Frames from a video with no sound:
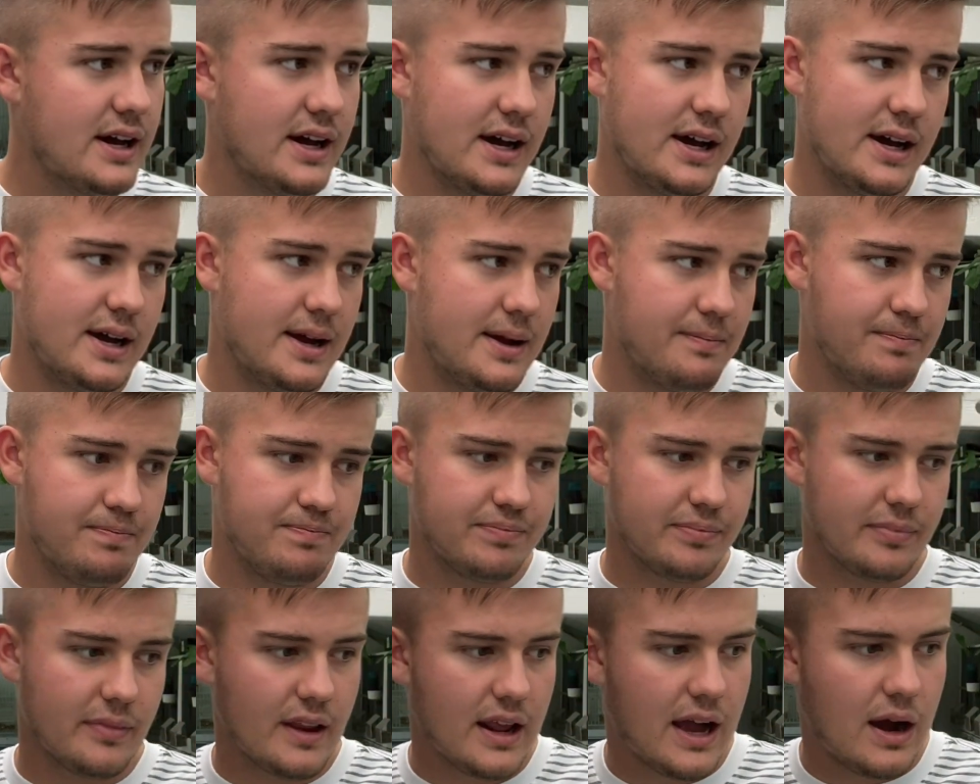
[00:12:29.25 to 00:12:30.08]

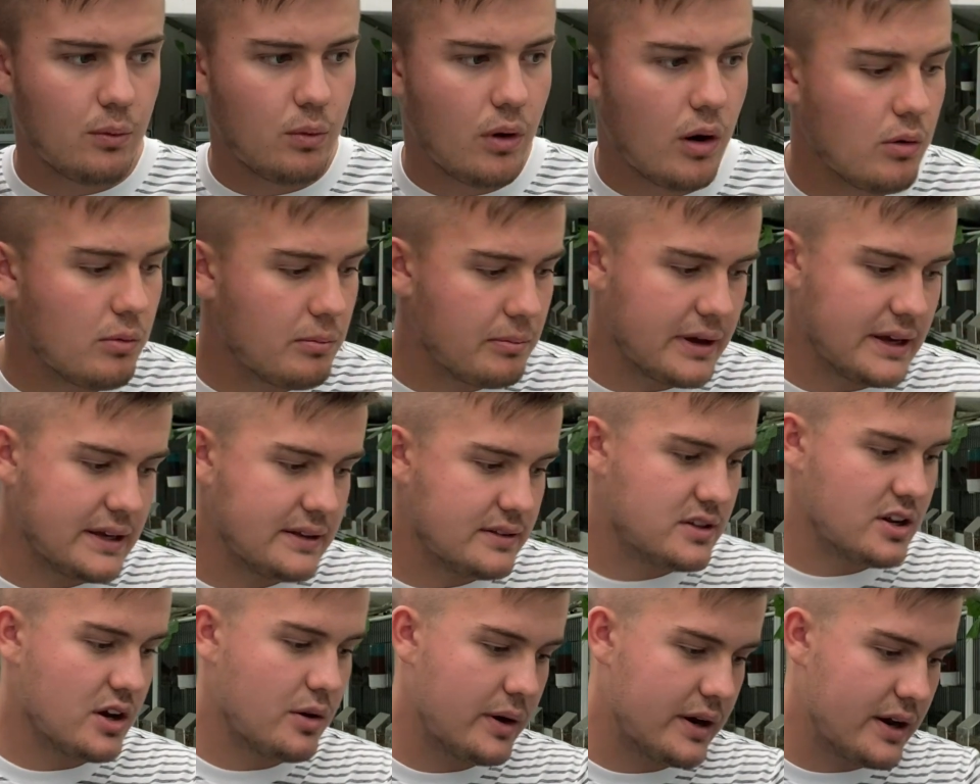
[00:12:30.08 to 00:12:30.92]
I won't be
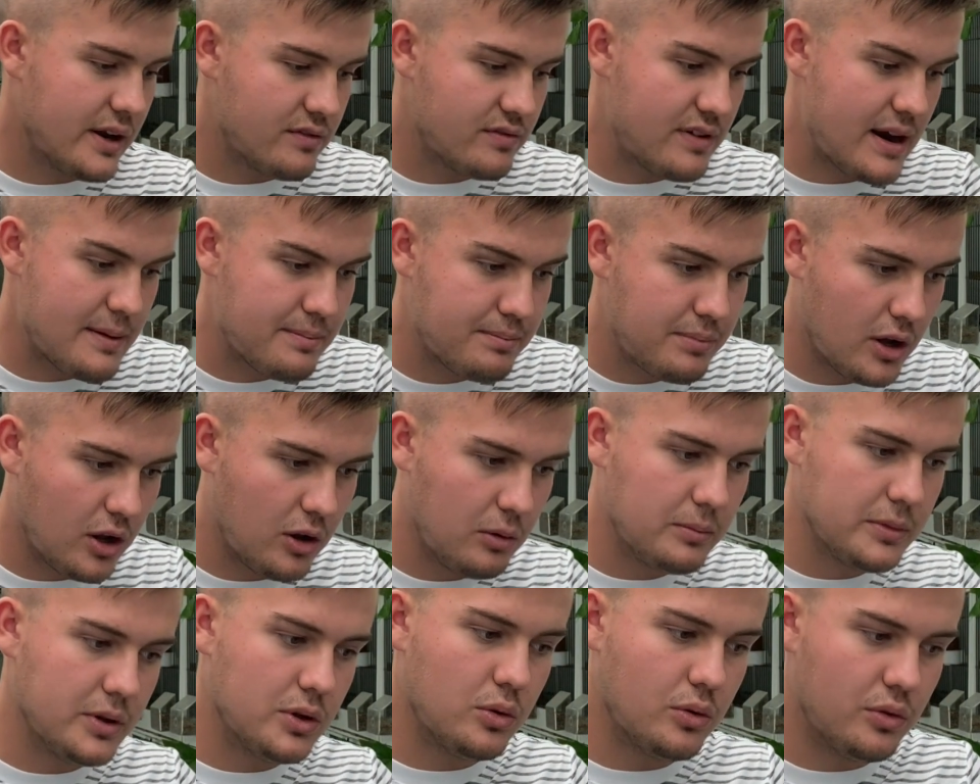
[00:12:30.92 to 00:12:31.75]
doing a red pole
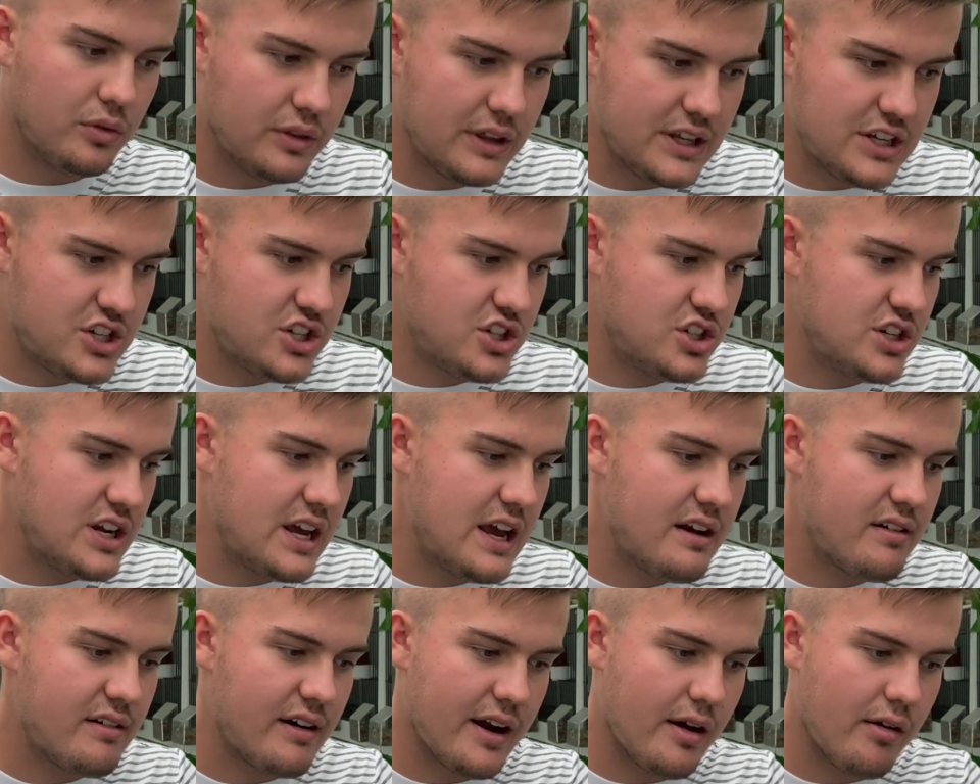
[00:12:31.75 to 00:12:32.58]
mule this
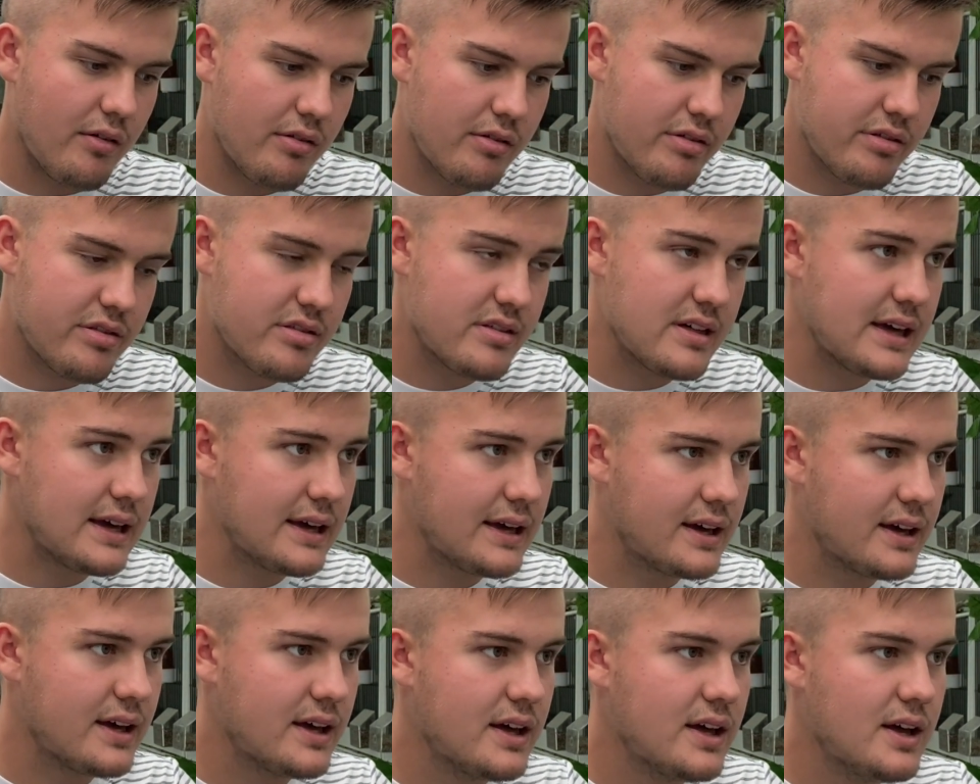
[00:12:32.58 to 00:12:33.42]
year, I don't
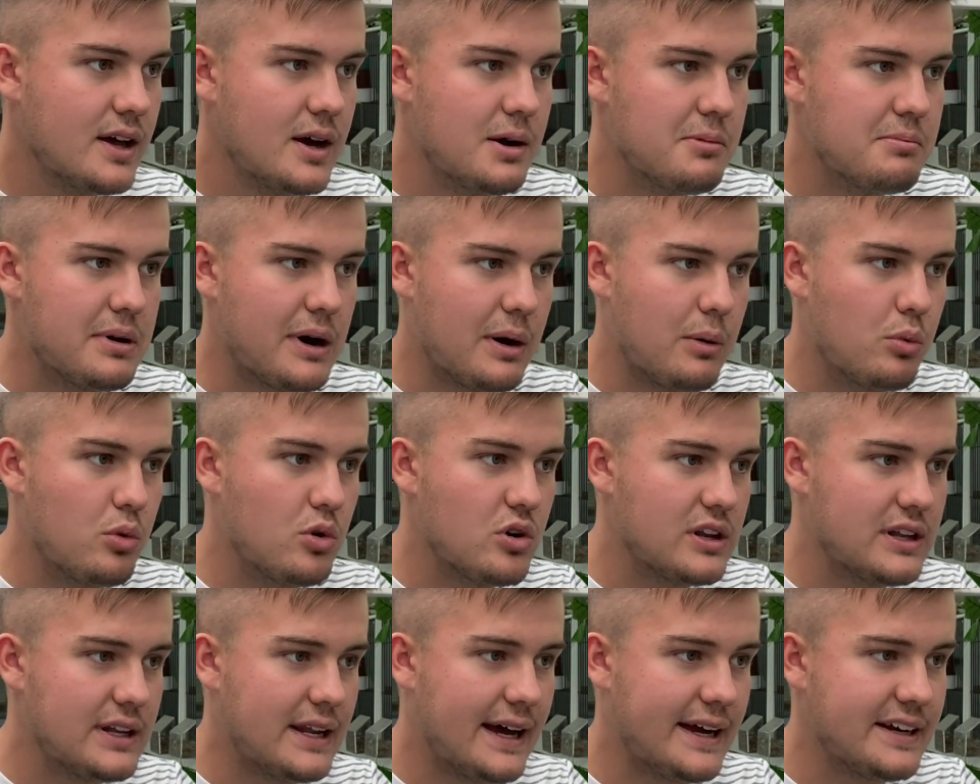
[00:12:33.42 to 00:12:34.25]
think, but I
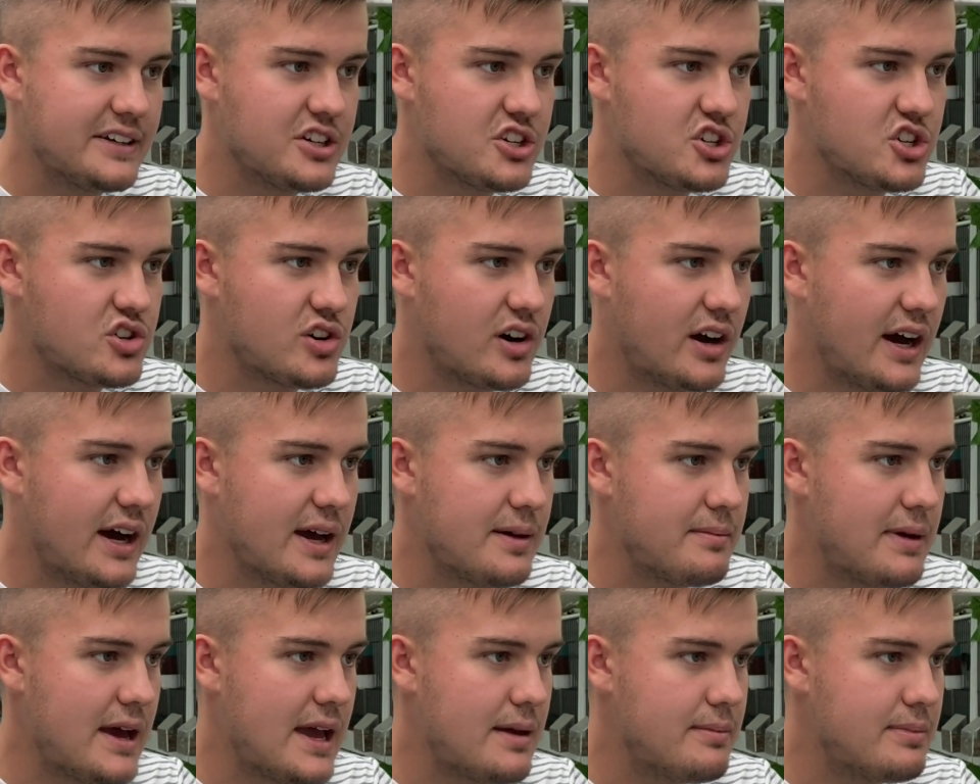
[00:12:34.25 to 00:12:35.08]
would like to try
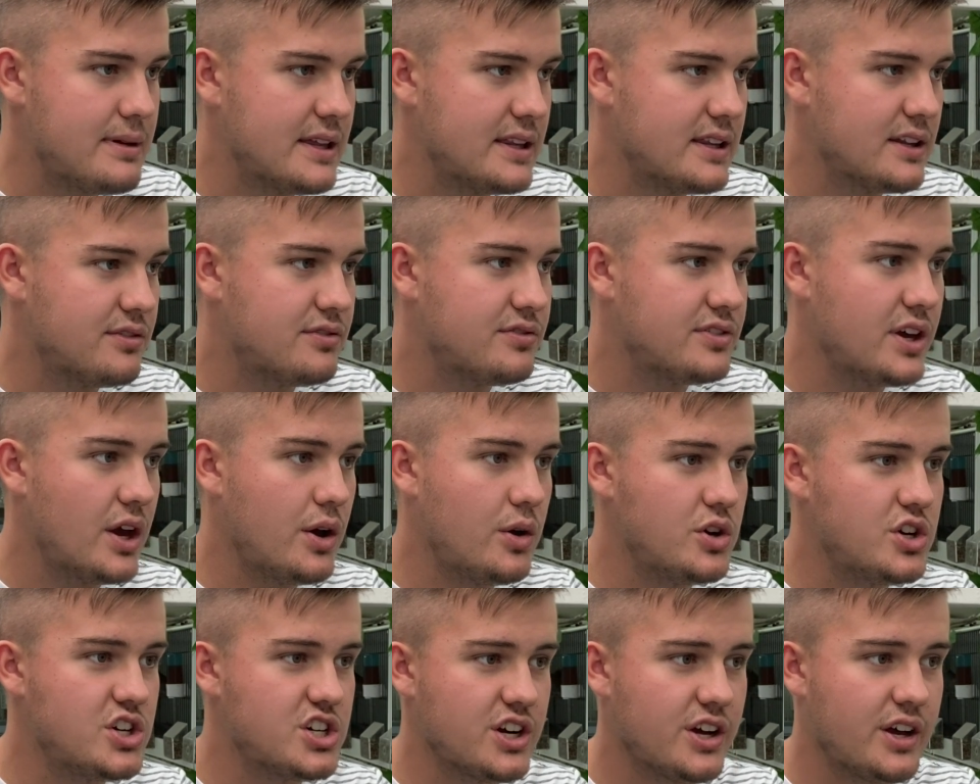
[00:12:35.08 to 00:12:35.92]
maybe in the
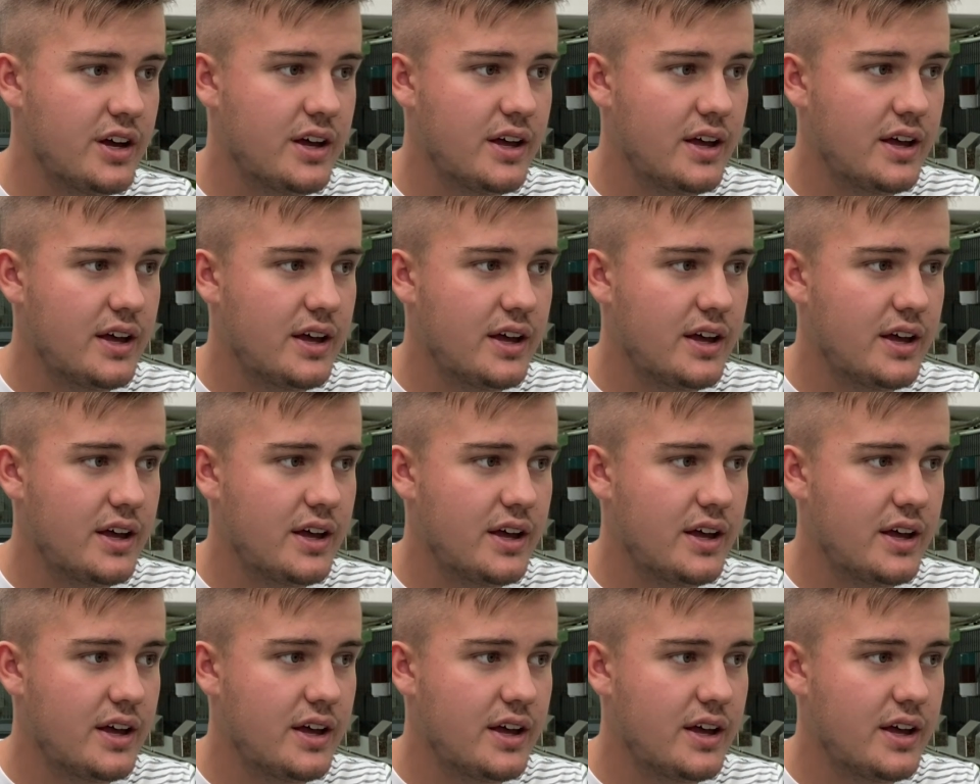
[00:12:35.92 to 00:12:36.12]
future.